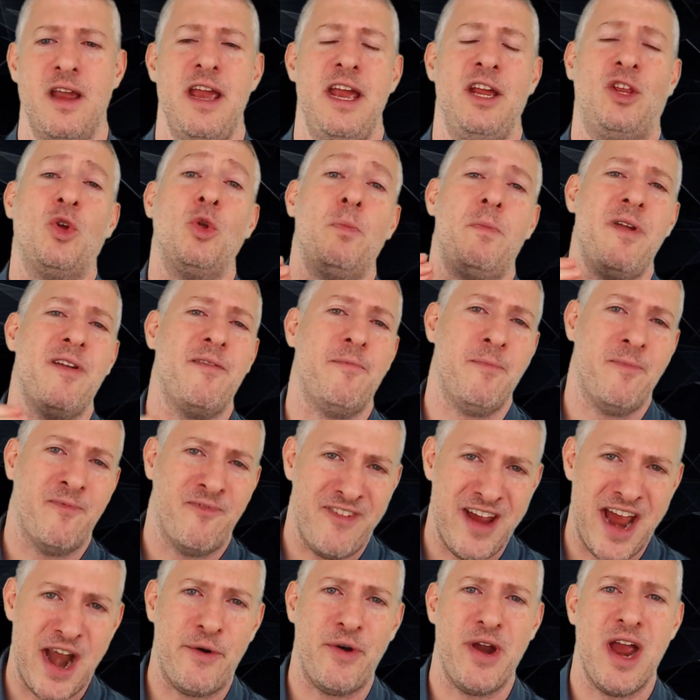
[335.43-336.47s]
It would be
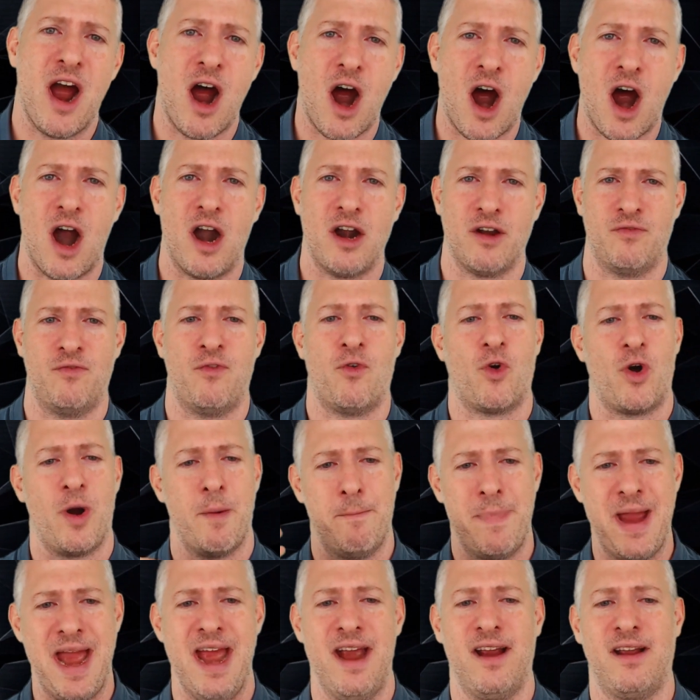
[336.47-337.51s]
very hard for
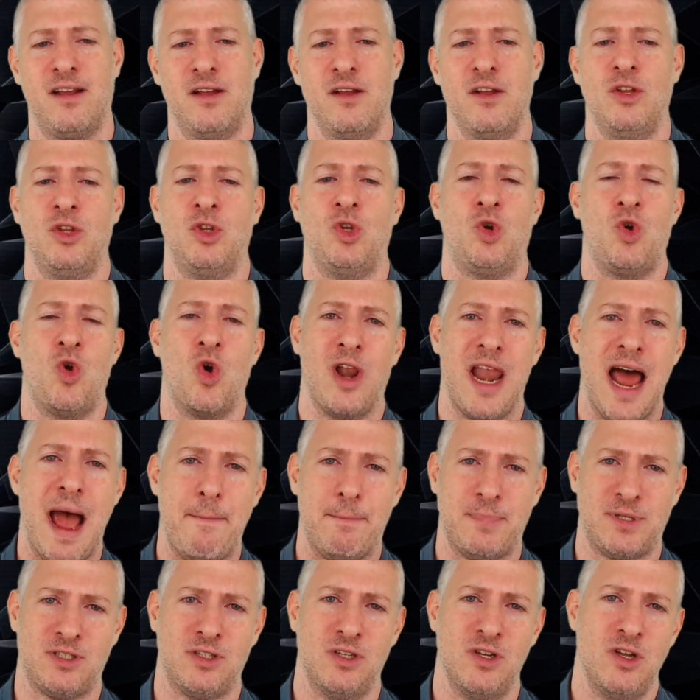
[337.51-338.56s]
a bank to
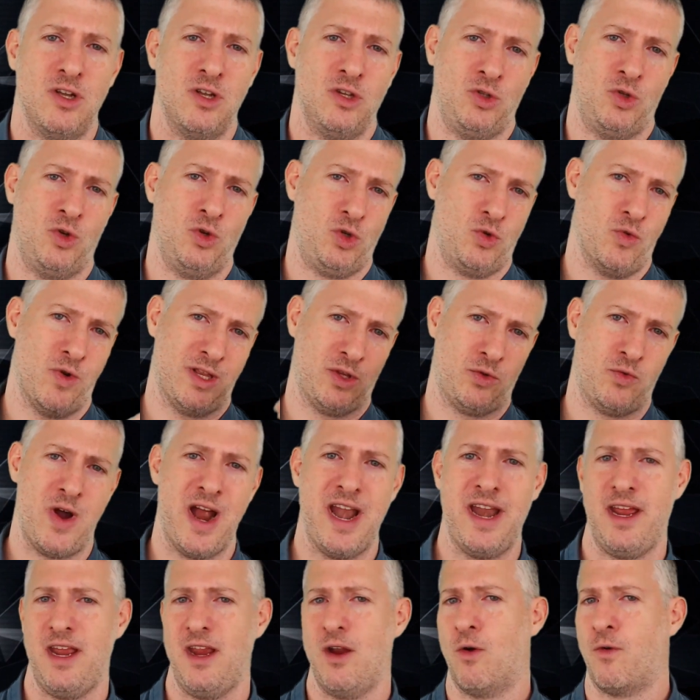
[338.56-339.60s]
collapse due to a
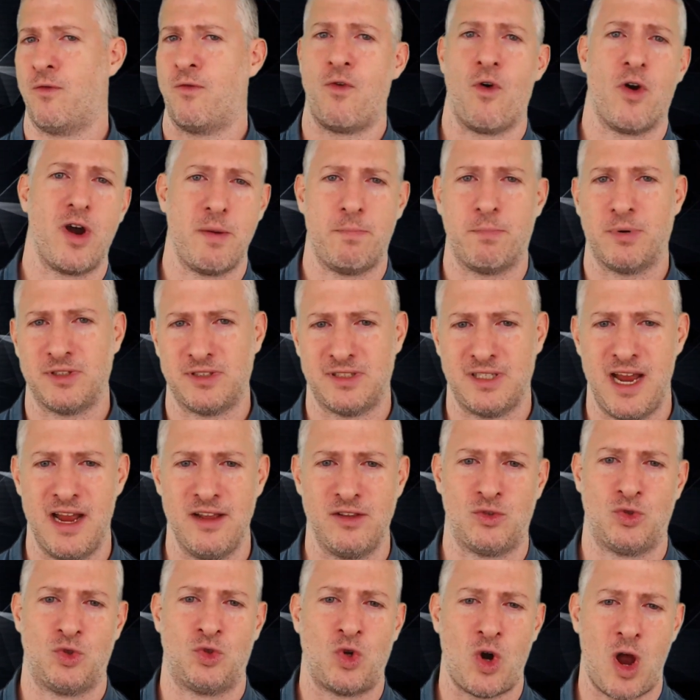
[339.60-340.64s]
20 or
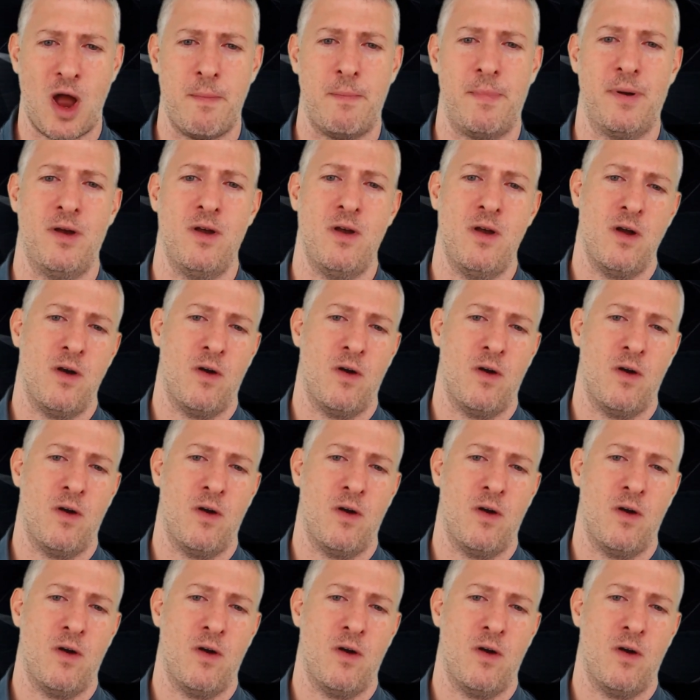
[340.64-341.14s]
40% drop